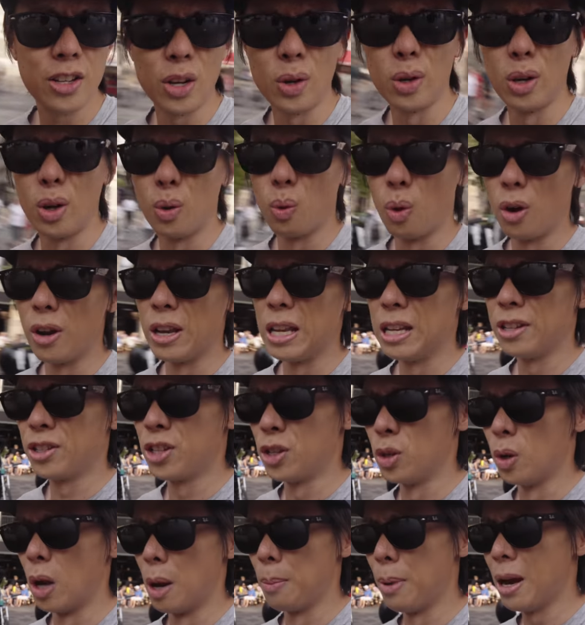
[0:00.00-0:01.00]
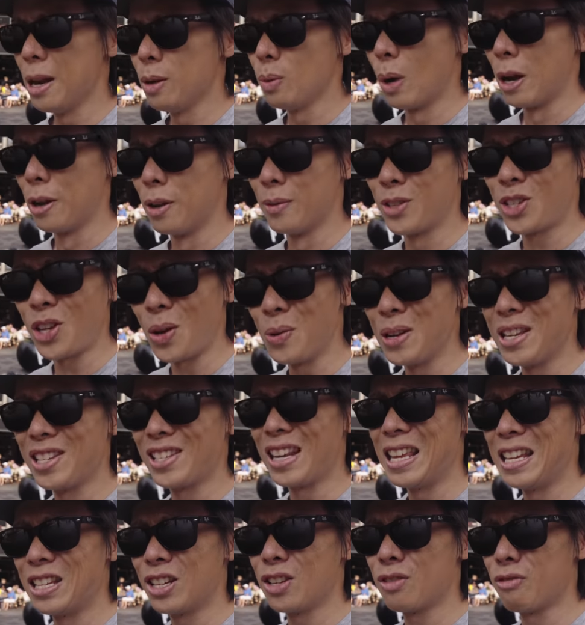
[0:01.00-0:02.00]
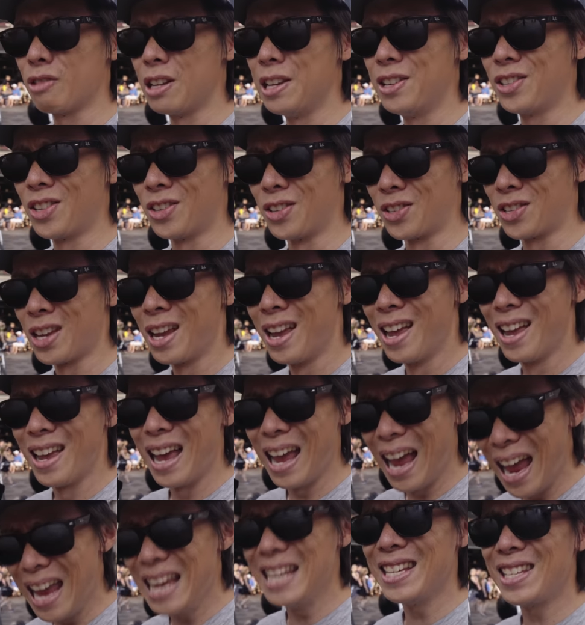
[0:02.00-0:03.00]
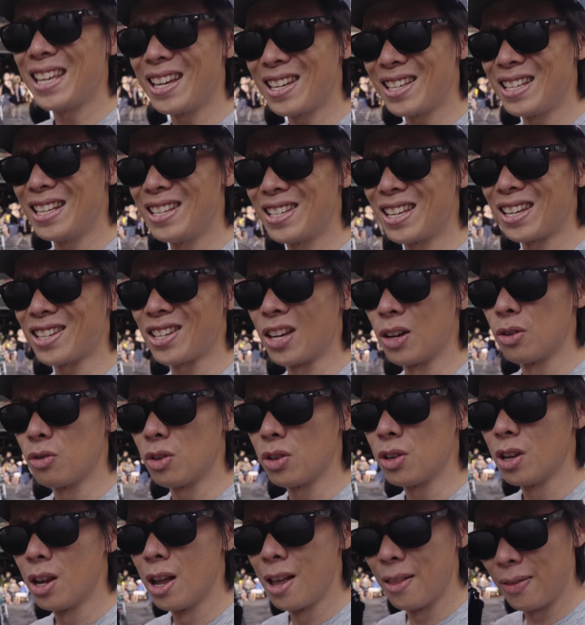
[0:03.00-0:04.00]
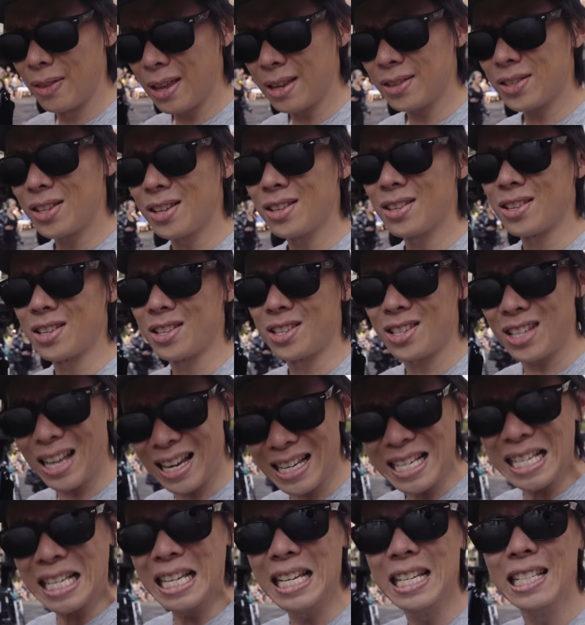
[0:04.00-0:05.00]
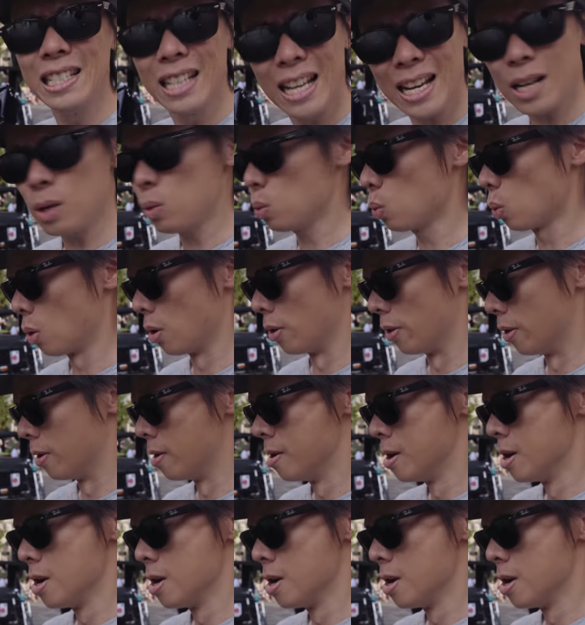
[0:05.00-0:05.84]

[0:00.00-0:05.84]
I don't know why I need to do that, but anyway, Sony's latest releases, A6600, that's the sexy loud one.